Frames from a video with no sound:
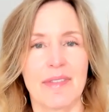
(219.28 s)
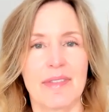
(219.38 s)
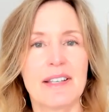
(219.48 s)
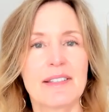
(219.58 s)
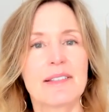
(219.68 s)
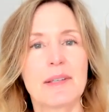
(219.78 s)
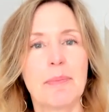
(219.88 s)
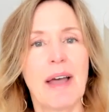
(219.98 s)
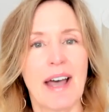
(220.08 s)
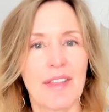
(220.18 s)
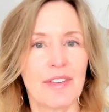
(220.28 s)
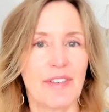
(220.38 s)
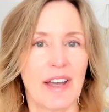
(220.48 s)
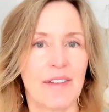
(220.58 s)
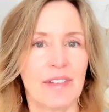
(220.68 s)
This is a path
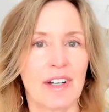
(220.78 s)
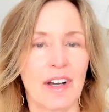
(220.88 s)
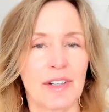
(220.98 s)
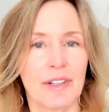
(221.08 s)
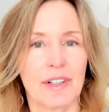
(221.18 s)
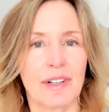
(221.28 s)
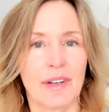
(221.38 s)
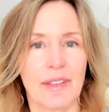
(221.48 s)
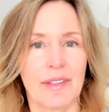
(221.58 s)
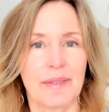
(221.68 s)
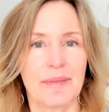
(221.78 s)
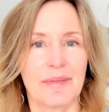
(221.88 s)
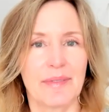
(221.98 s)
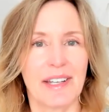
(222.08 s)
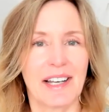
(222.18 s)
of heaven on earth.
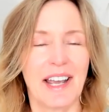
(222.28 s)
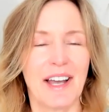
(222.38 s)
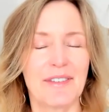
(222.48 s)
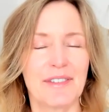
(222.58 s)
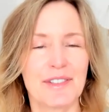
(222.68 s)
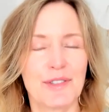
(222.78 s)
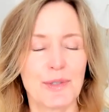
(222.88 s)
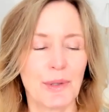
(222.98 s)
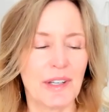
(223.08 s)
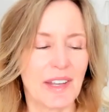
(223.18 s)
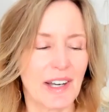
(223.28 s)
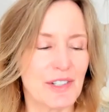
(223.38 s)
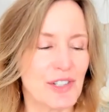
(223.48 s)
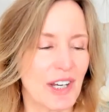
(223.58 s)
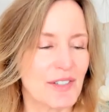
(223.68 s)
And I have a story that I
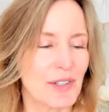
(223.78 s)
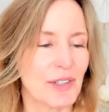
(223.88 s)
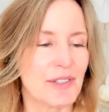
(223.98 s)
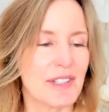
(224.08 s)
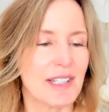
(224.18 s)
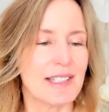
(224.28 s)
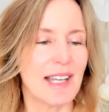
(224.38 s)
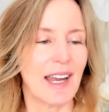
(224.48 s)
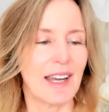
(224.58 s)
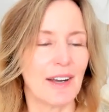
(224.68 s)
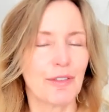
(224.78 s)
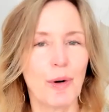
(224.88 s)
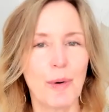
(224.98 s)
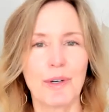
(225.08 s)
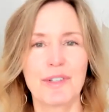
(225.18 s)
just heard today. Of
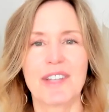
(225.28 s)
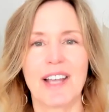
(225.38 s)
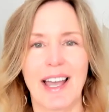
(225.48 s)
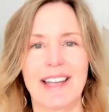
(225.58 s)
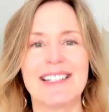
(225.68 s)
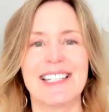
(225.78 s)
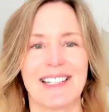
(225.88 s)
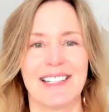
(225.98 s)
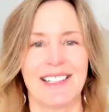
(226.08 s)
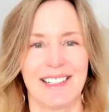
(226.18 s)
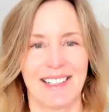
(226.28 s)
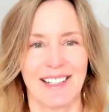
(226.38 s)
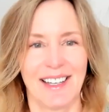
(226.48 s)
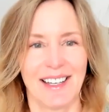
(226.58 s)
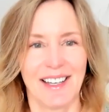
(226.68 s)
course, I did
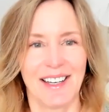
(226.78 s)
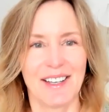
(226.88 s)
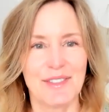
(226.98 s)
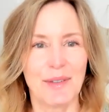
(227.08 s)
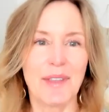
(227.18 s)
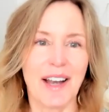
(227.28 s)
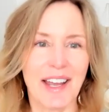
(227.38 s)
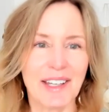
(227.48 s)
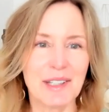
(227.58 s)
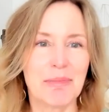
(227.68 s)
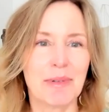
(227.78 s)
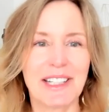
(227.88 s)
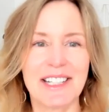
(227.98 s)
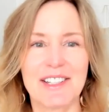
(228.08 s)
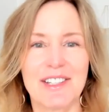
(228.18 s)
so that I could
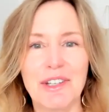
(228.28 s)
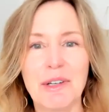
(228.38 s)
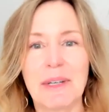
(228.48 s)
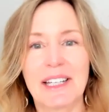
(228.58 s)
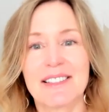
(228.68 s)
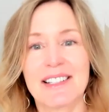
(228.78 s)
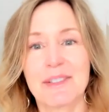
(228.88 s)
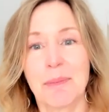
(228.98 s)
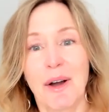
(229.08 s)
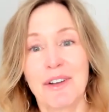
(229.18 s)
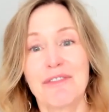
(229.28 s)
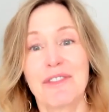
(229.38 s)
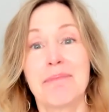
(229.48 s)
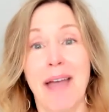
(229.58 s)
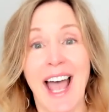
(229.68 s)
bring it to you because it's part of
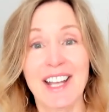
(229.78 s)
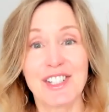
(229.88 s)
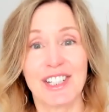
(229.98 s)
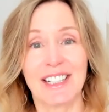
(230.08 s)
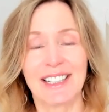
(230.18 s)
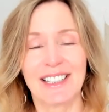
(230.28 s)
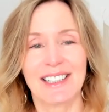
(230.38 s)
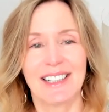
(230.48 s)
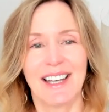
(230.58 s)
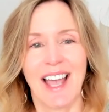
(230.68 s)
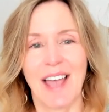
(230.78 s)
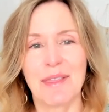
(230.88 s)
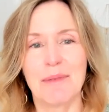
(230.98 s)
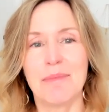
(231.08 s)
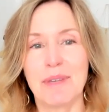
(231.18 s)
the magic
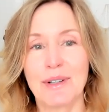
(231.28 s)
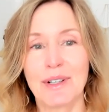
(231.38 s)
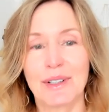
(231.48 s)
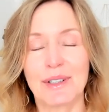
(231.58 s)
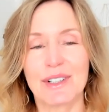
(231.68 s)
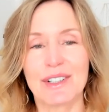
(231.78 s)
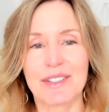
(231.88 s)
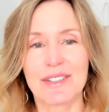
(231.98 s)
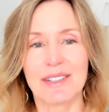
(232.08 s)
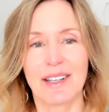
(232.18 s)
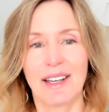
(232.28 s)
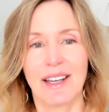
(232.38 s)
and the miracles